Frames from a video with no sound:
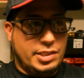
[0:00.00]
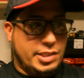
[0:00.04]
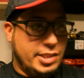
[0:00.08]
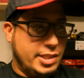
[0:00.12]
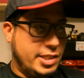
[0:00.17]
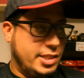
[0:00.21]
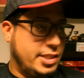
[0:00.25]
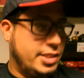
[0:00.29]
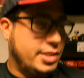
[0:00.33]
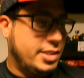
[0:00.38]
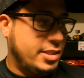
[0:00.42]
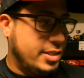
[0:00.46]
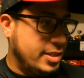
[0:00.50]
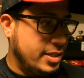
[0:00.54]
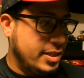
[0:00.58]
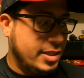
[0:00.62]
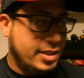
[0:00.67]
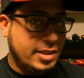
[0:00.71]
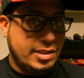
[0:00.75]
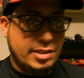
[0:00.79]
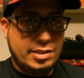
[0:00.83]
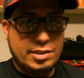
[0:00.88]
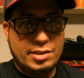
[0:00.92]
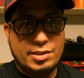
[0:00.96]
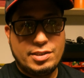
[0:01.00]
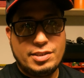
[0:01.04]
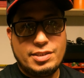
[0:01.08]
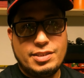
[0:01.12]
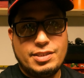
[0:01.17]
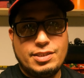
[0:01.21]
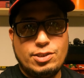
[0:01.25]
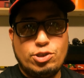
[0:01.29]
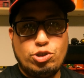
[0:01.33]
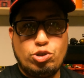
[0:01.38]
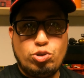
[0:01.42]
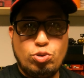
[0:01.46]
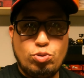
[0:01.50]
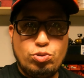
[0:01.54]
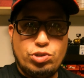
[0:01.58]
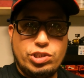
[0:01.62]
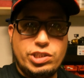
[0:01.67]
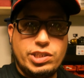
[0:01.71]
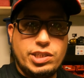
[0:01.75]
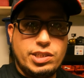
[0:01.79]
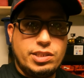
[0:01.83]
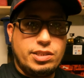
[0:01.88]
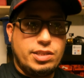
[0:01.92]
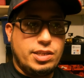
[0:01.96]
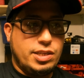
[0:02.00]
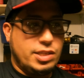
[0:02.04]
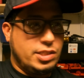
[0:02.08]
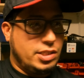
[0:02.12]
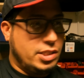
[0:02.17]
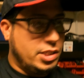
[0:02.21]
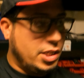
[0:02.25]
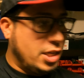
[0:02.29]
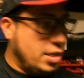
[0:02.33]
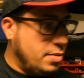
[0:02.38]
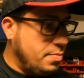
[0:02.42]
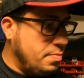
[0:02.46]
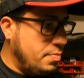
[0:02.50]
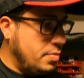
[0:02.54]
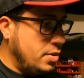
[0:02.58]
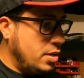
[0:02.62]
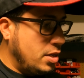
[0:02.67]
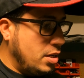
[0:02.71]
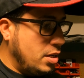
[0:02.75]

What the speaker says: GST 2G DSM.